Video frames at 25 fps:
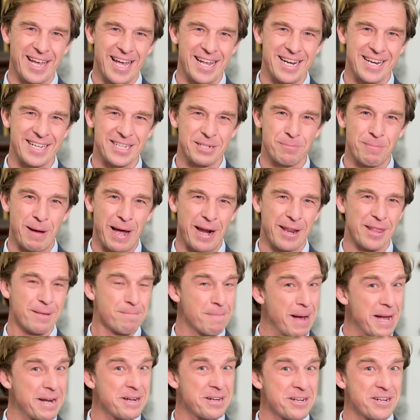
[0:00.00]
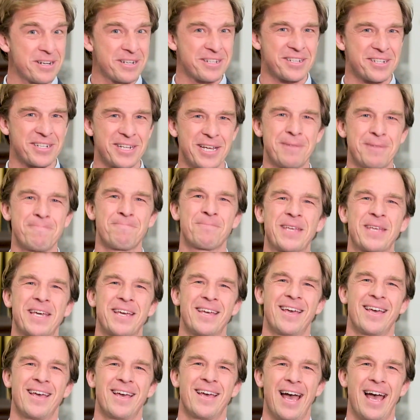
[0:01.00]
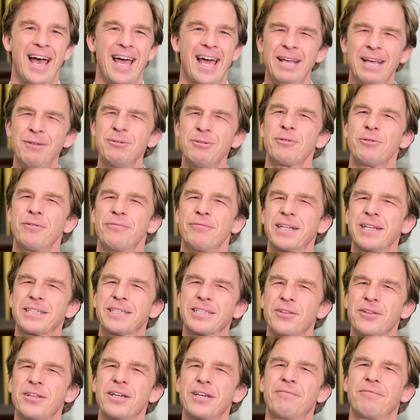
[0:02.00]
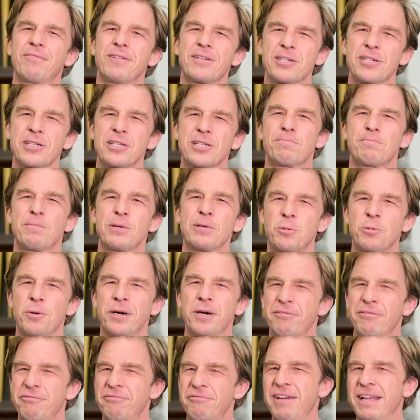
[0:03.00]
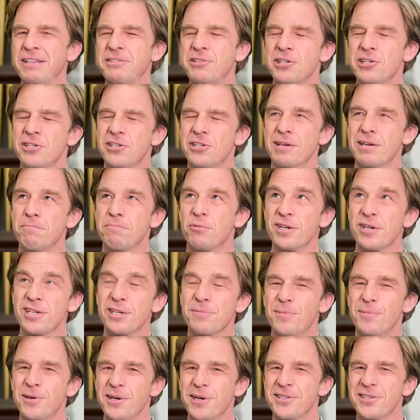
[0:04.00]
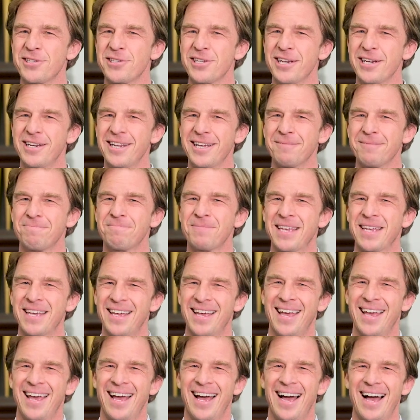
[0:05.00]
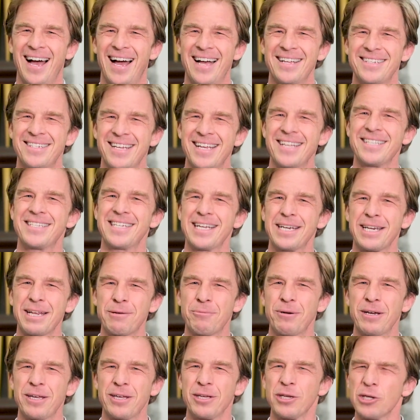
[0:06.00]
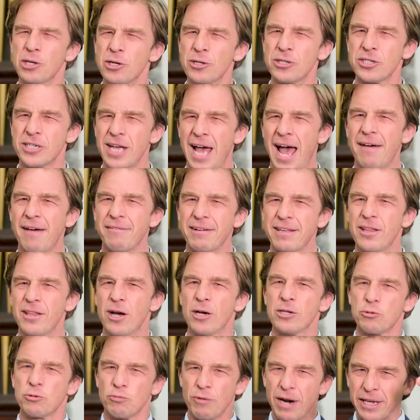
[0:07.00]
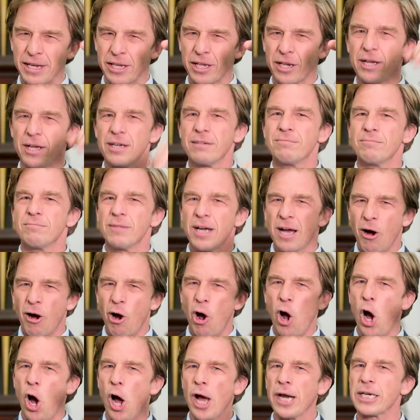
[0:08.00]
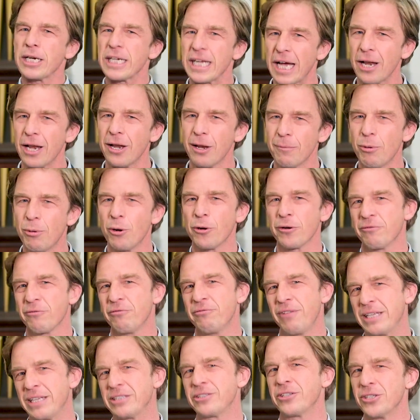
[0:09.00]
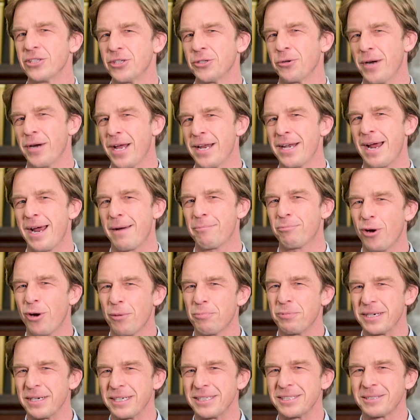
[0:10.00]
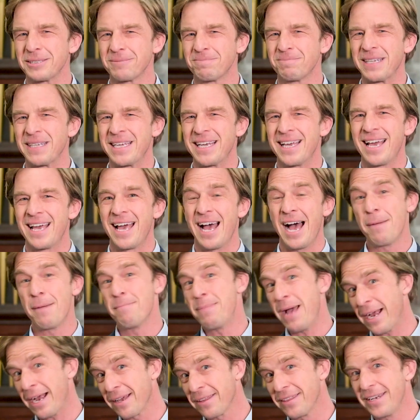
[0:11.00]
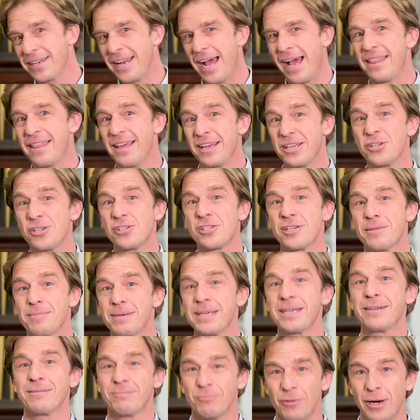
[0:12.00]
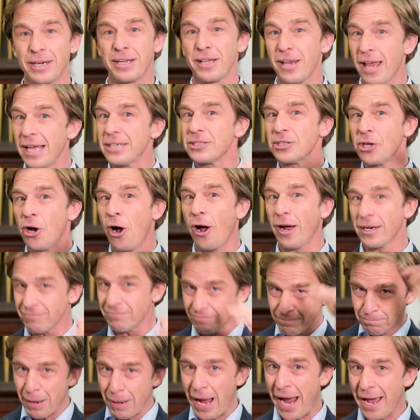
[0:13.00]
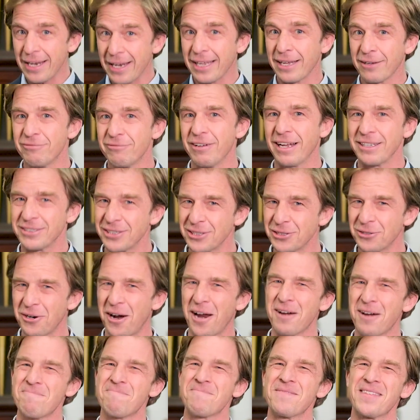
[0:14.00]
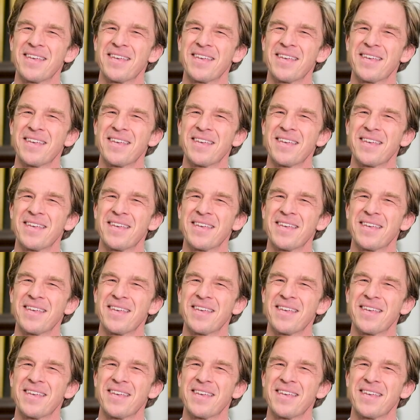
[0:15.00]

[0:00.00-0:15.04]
and is part of the maintenance team, and he was reflecting on the differences between fences in Brisbane and Sydney. See, in Sydney, we're used to having those regular height colour-bond fences around our properties. Back in the day, there used to be regulation height paling fences, right?